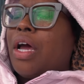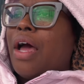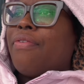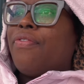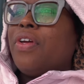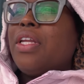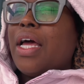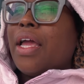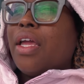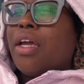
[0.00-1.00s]
I feel
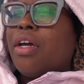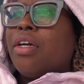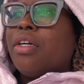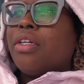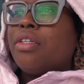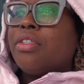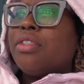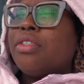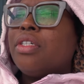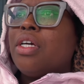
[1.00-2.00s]
like
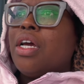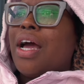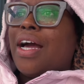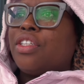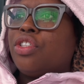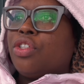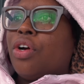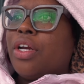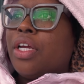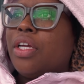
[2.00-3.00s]
I
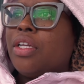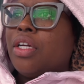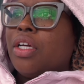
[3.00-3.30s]
started